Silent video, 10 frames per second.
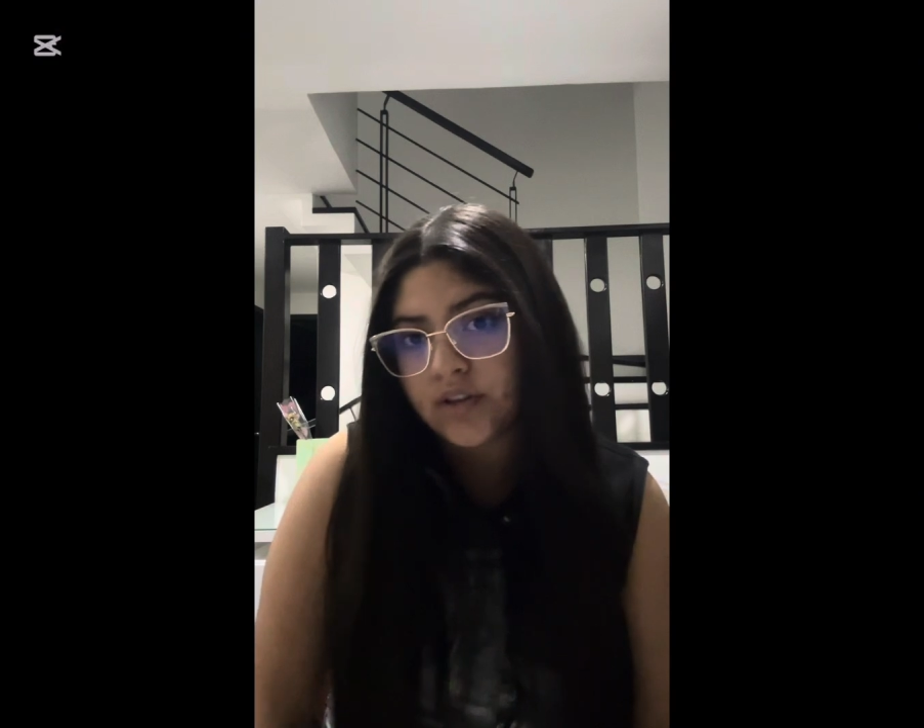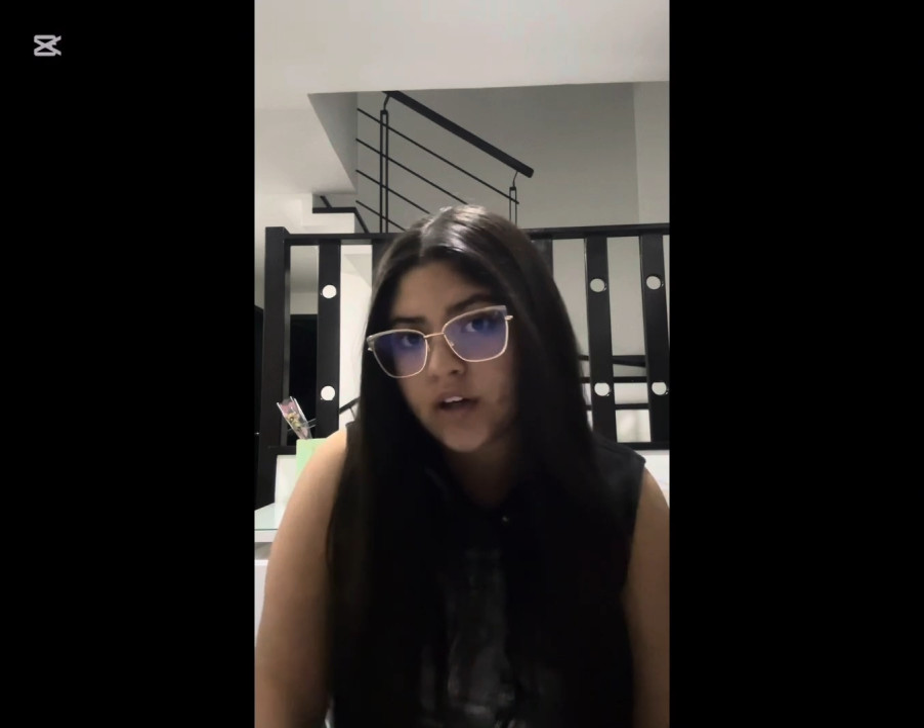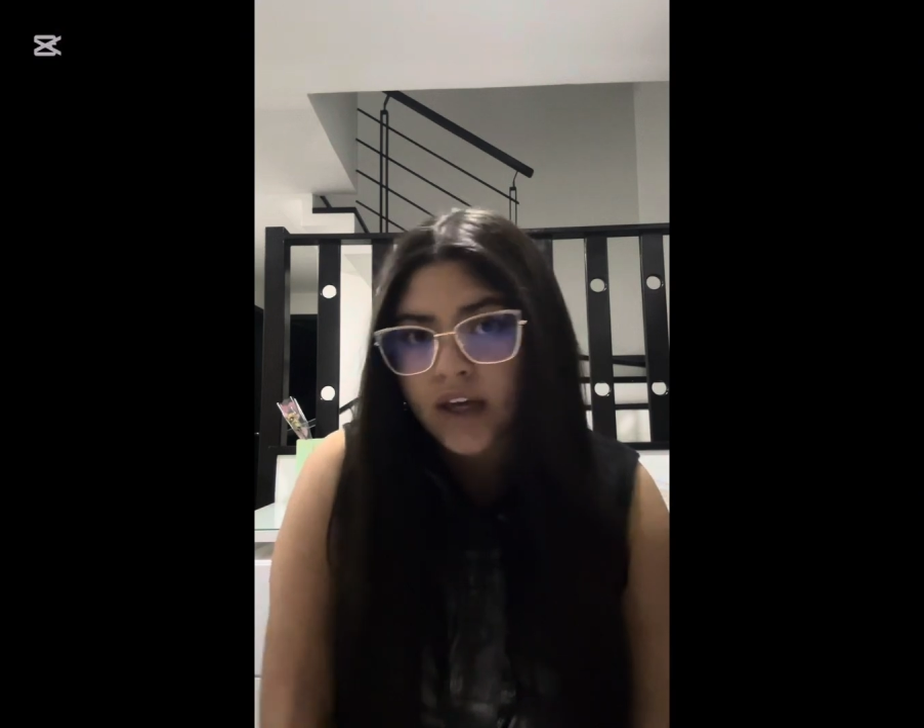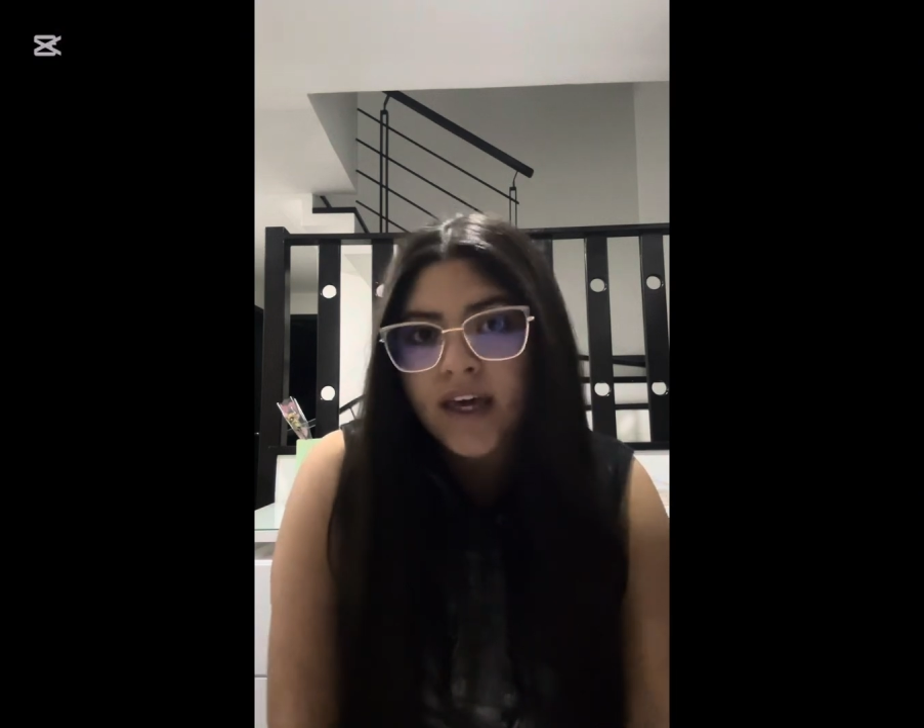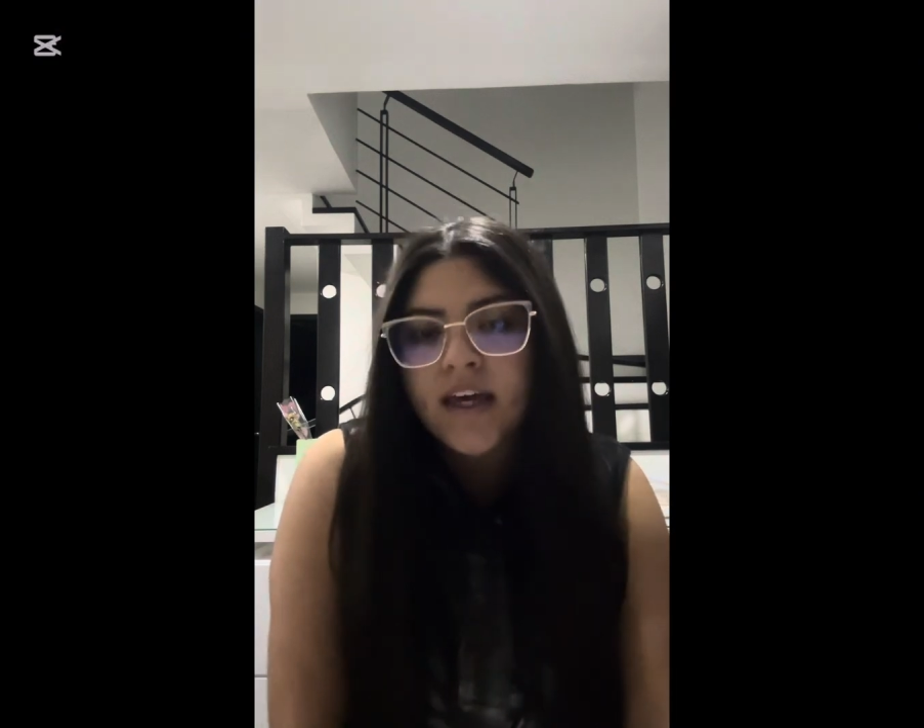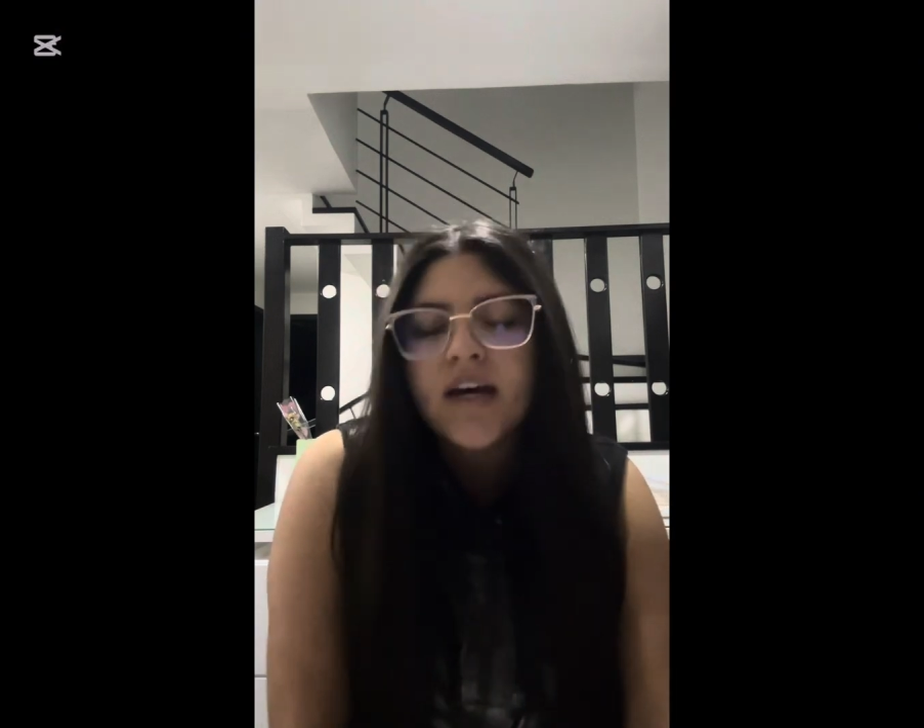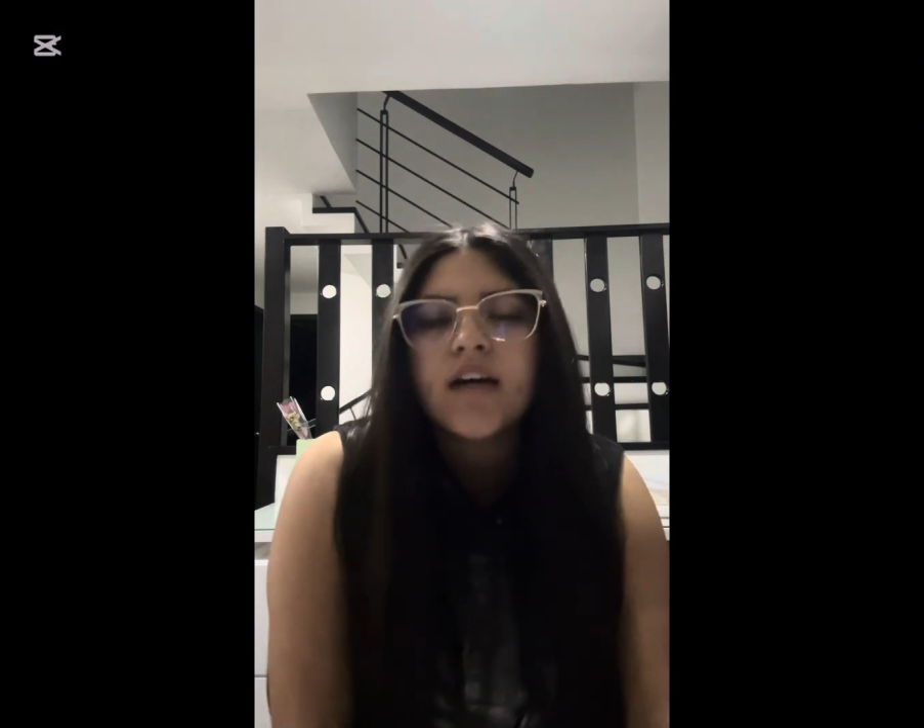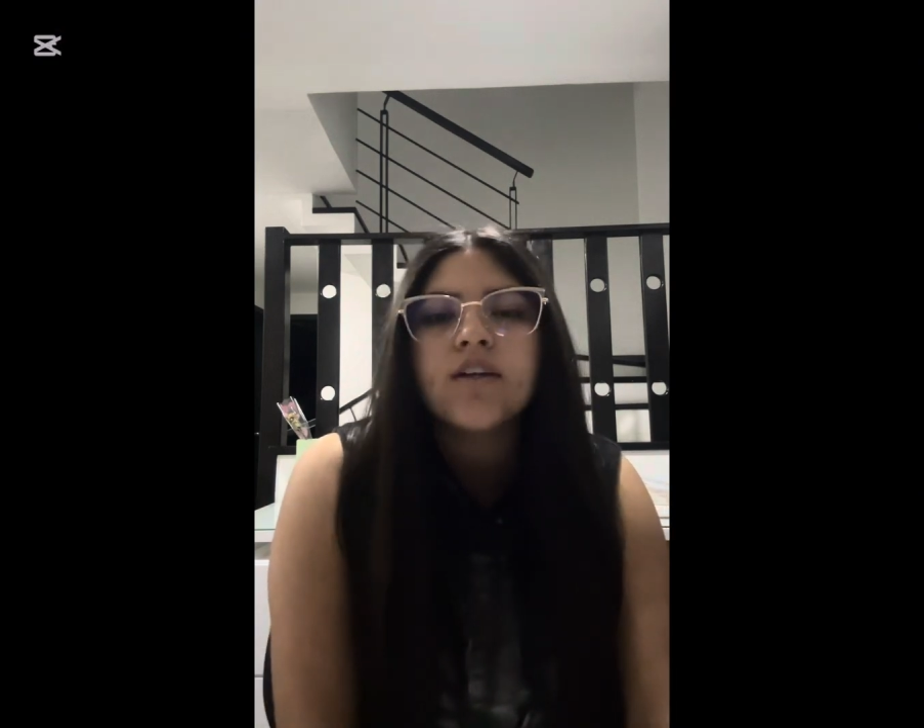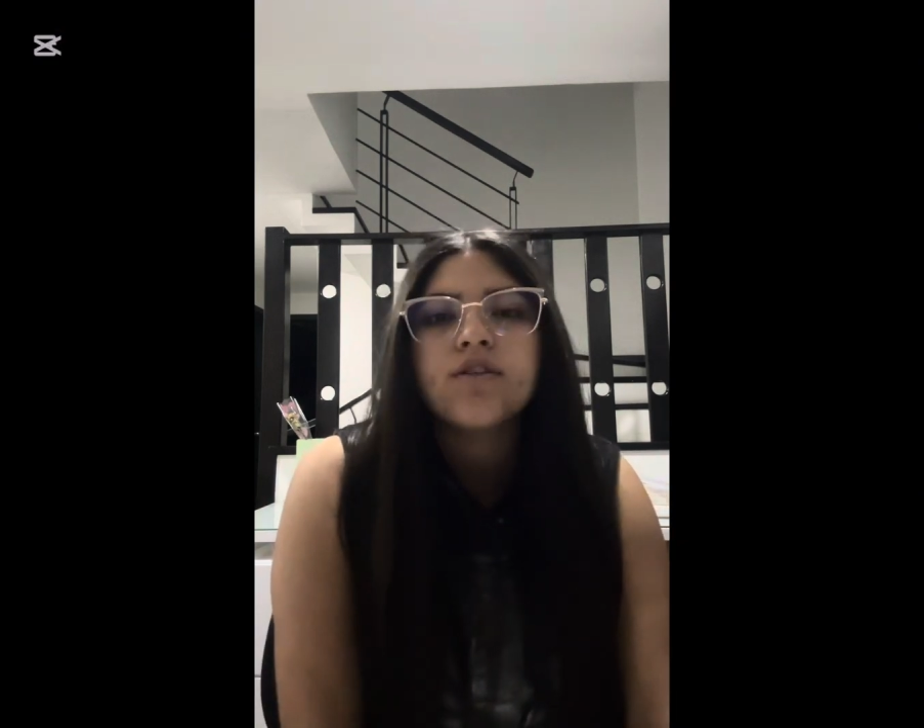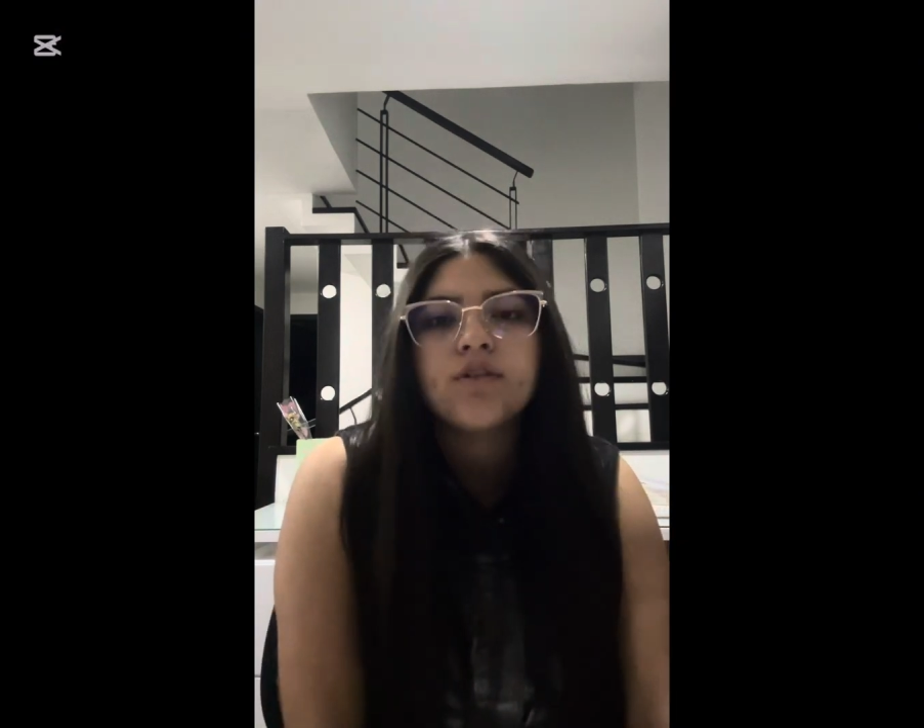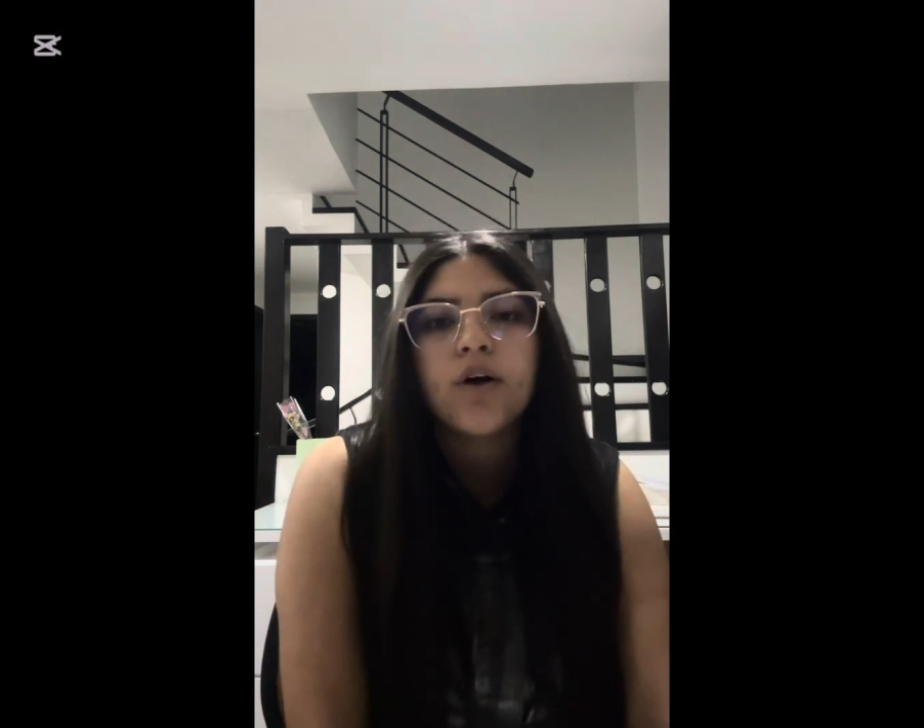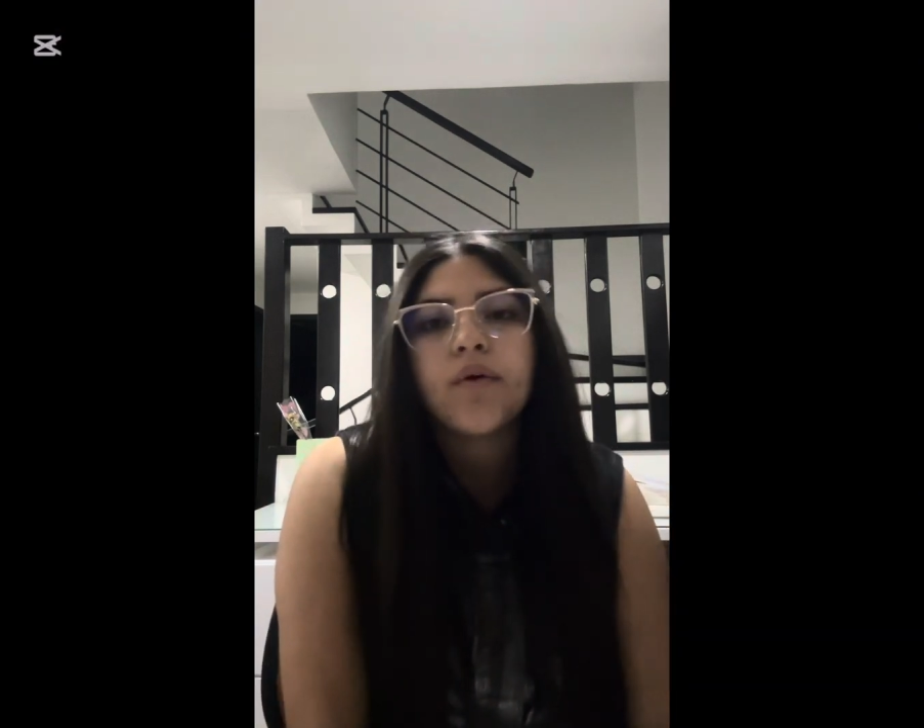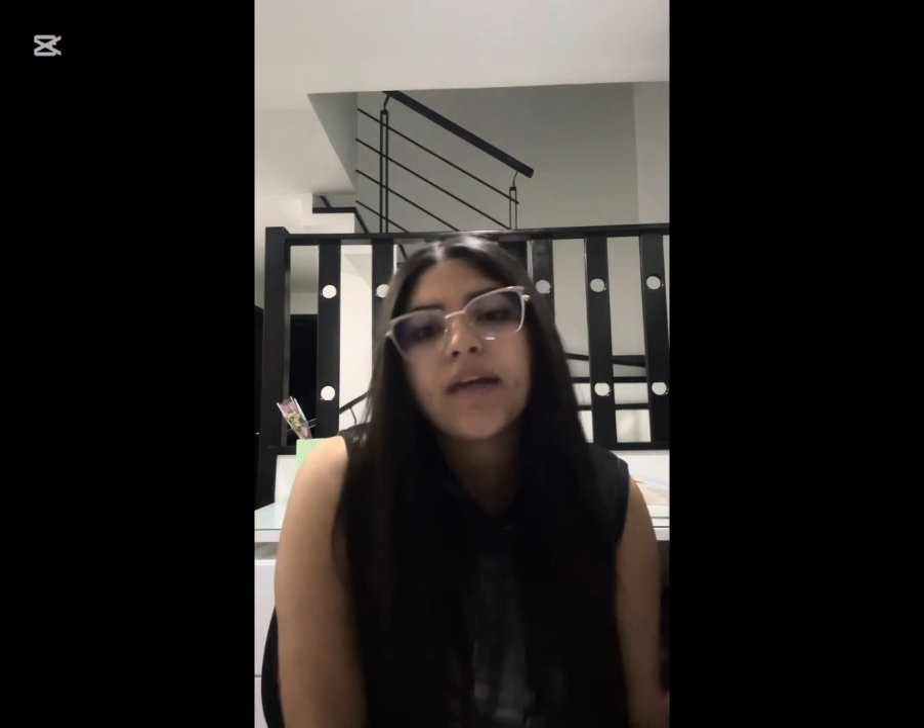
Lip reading: okay? So